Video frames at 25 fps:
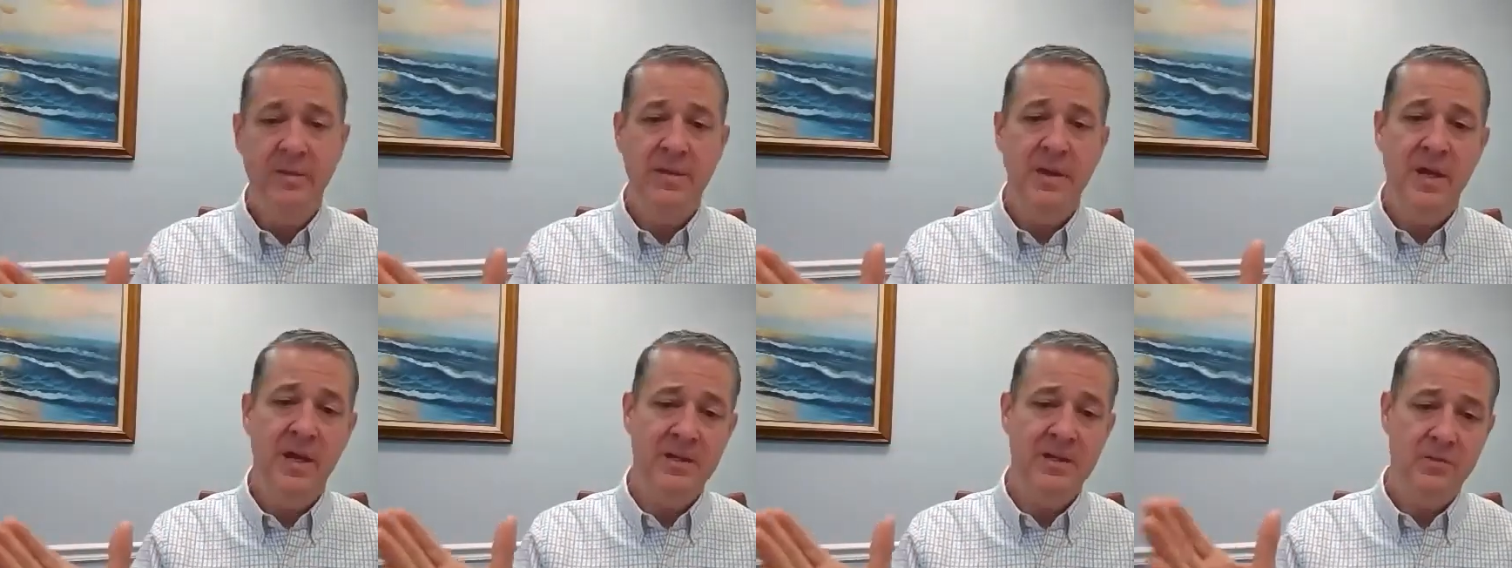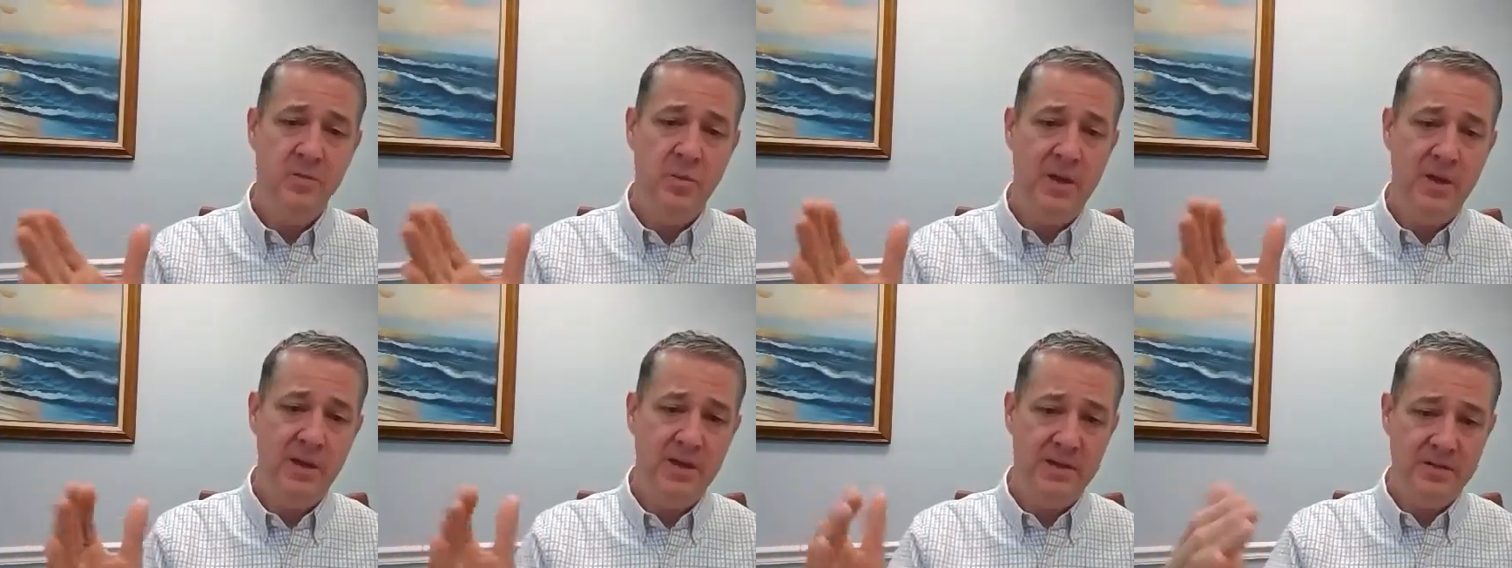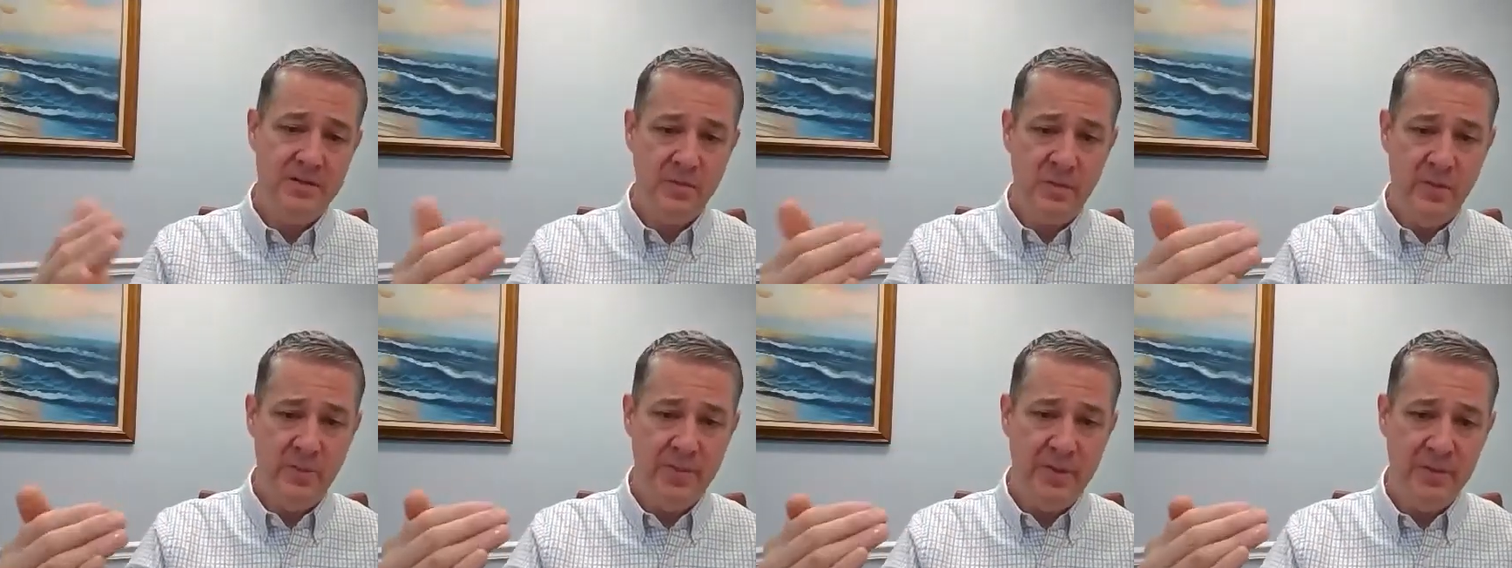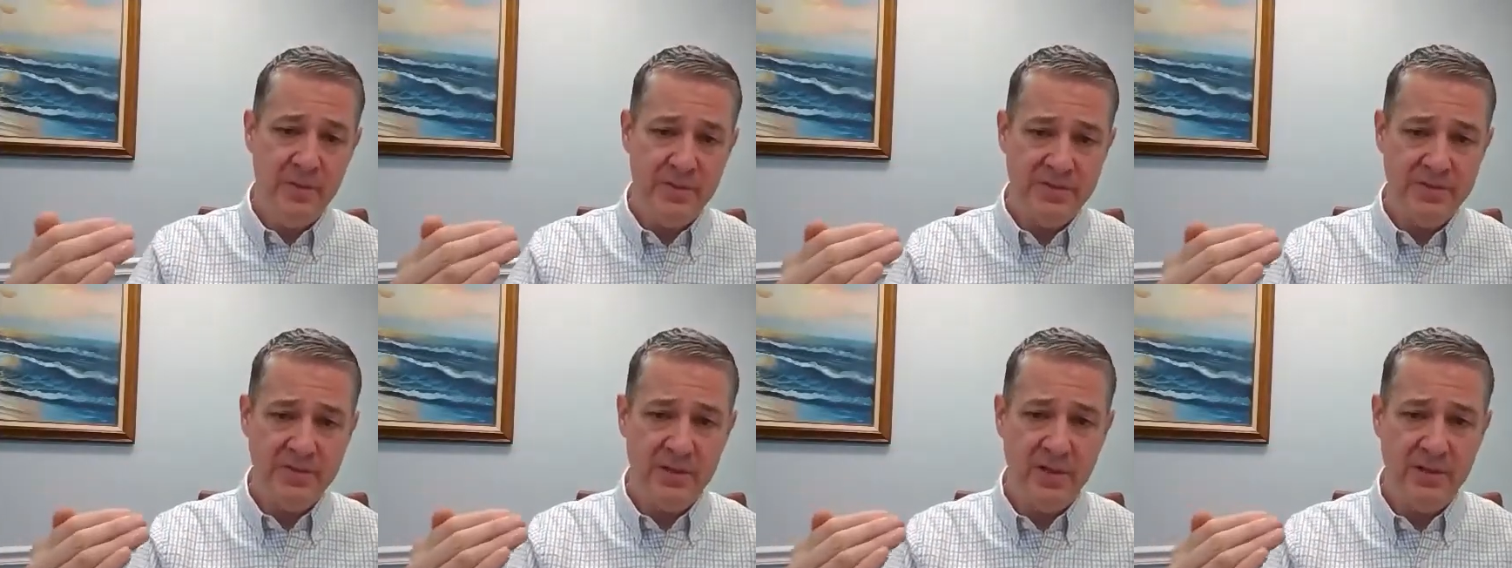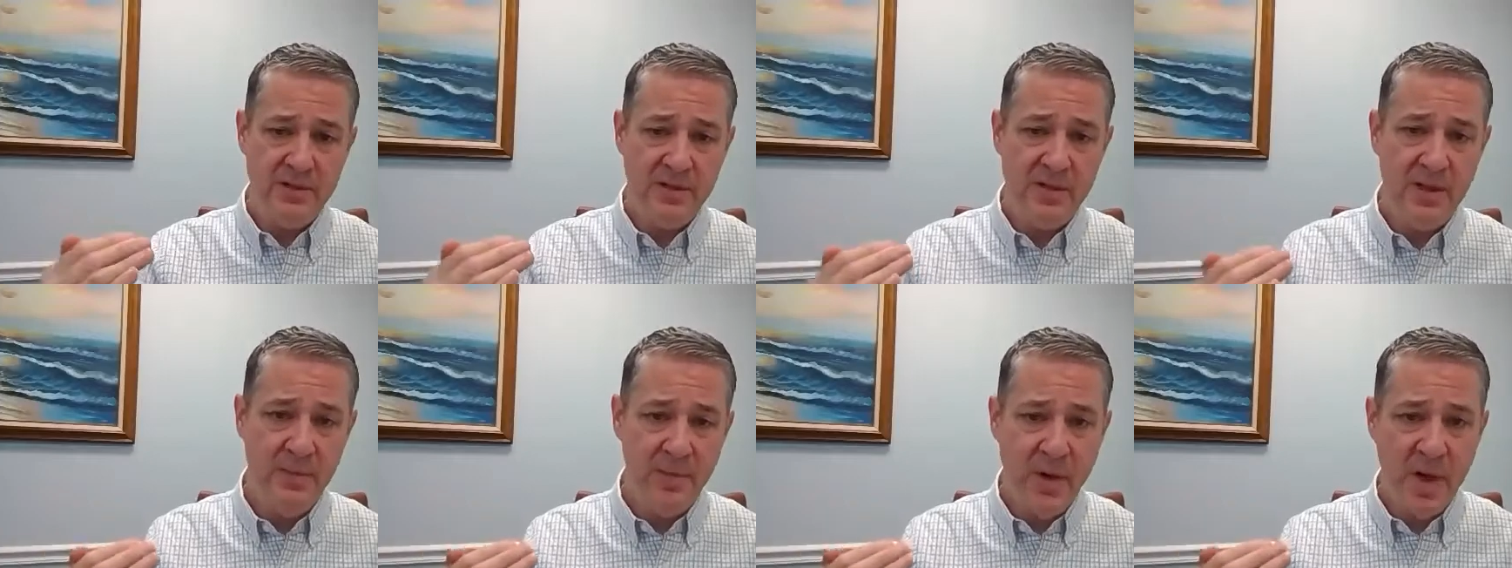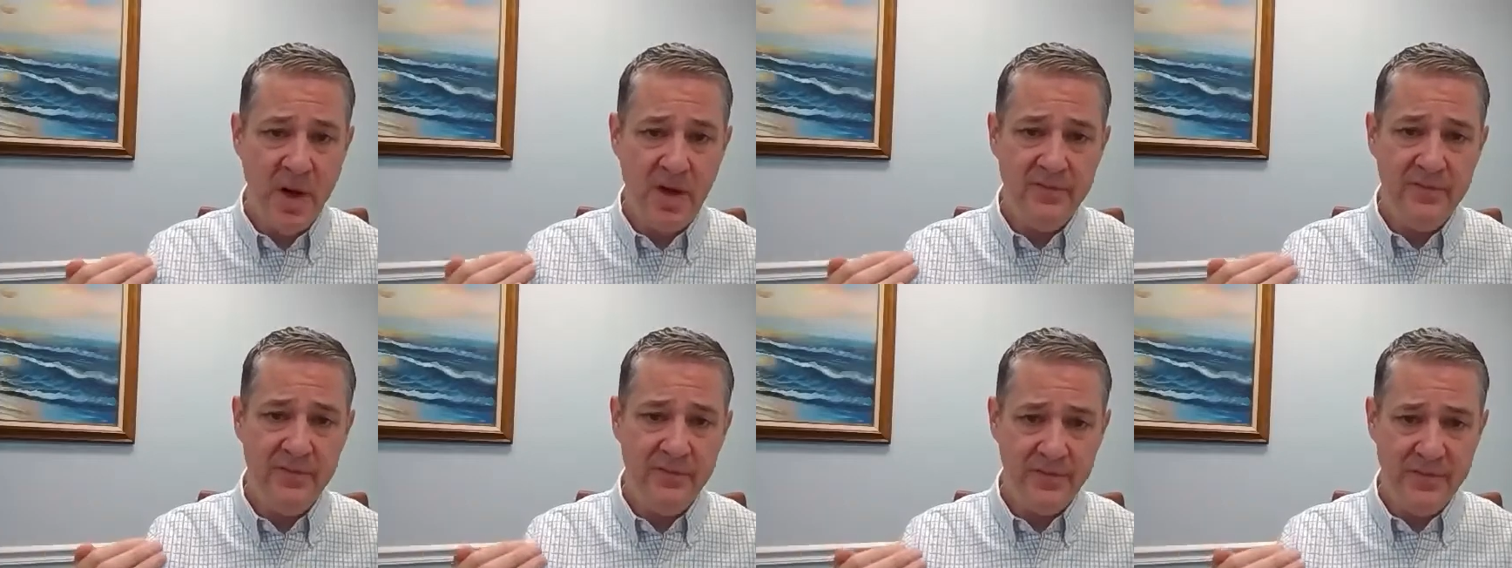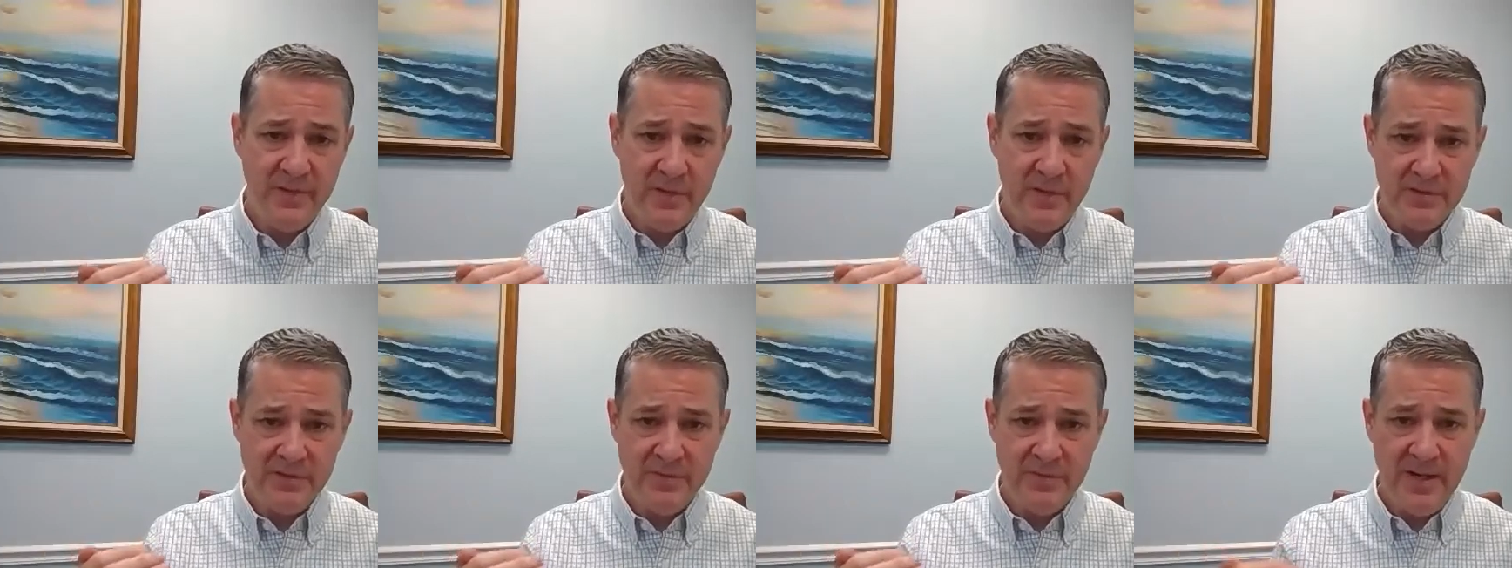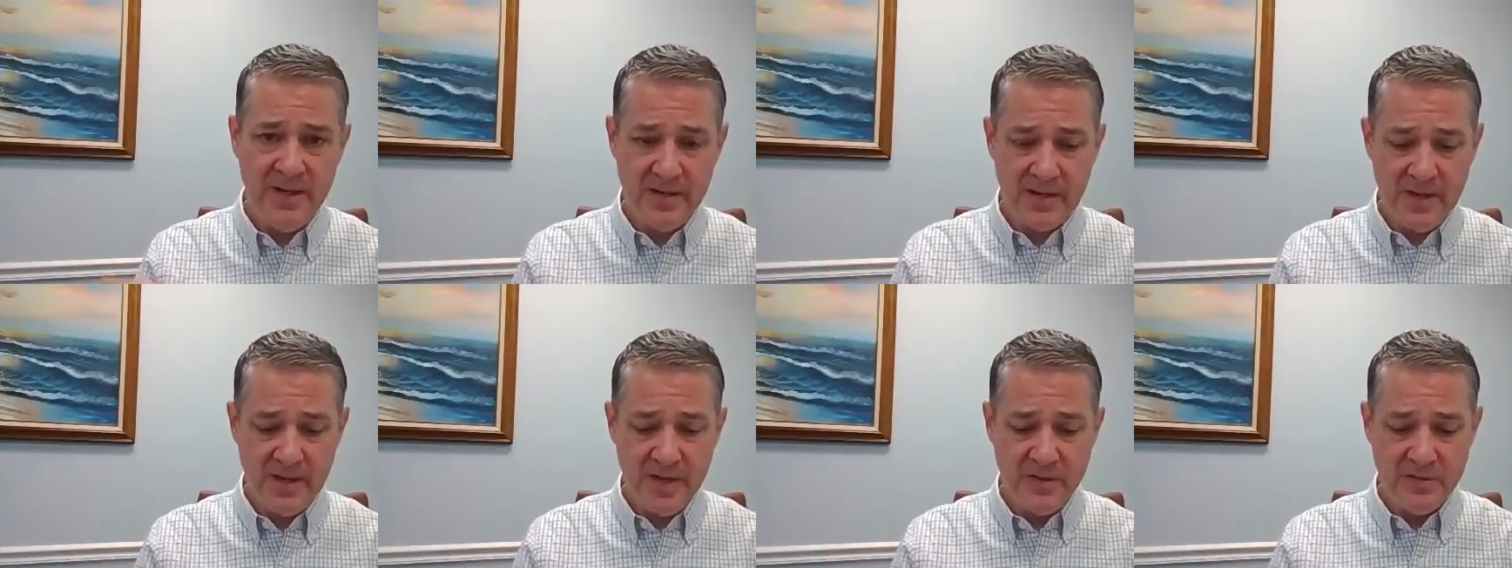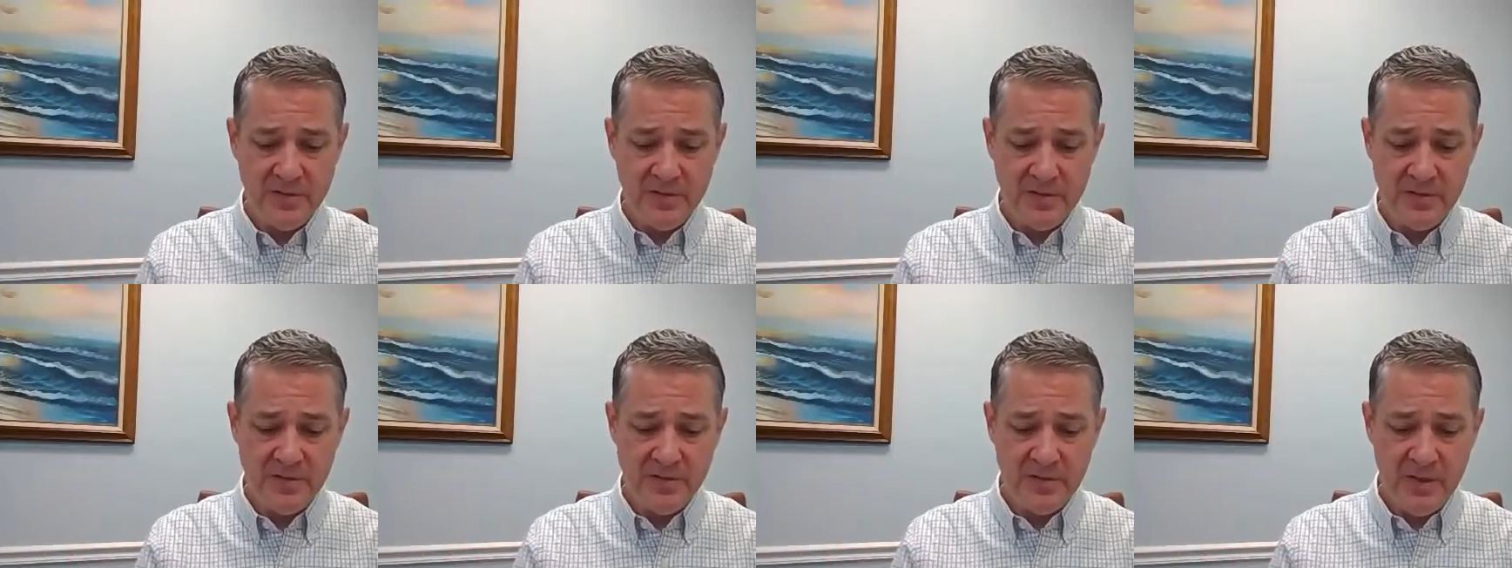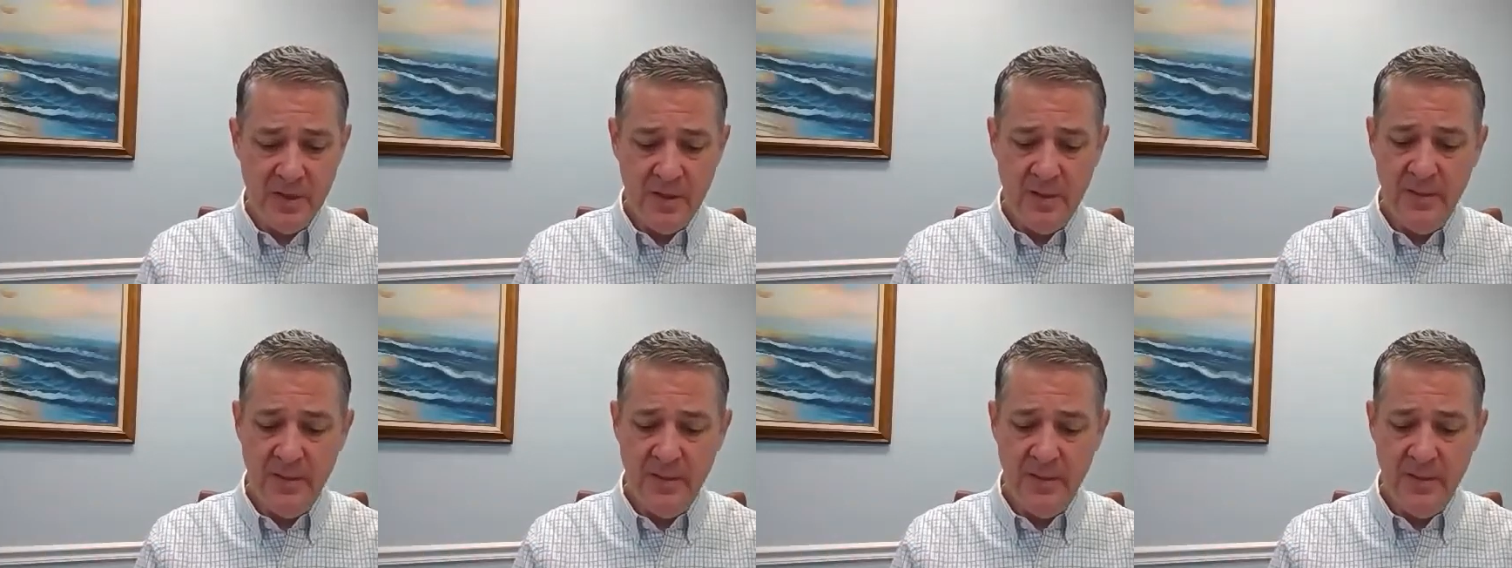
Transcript: as well as when people start to come off of those medications,